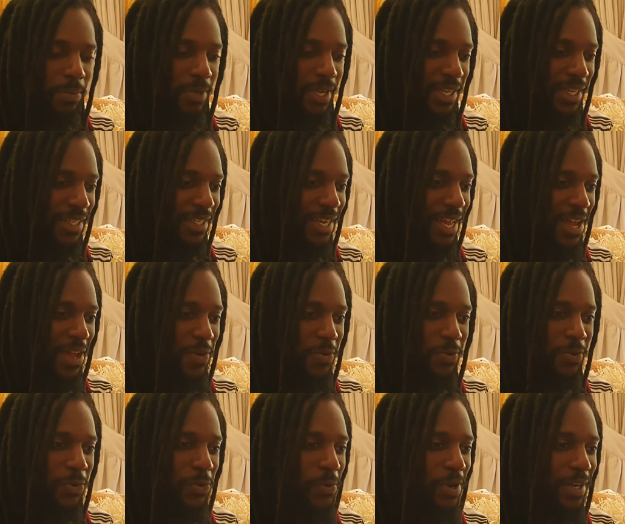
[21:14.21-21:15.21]
Man, I
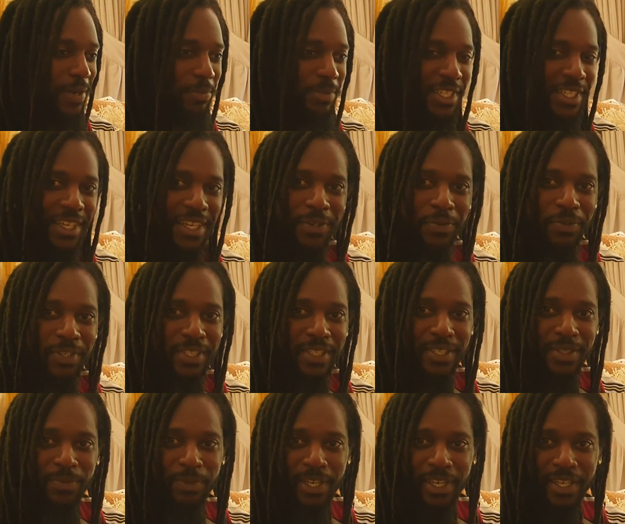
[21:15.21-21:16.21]
don't know where to begin with
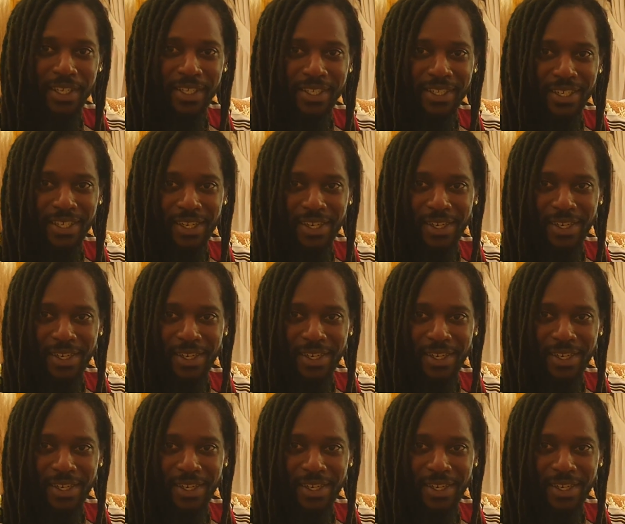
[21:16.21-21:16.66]
it, man.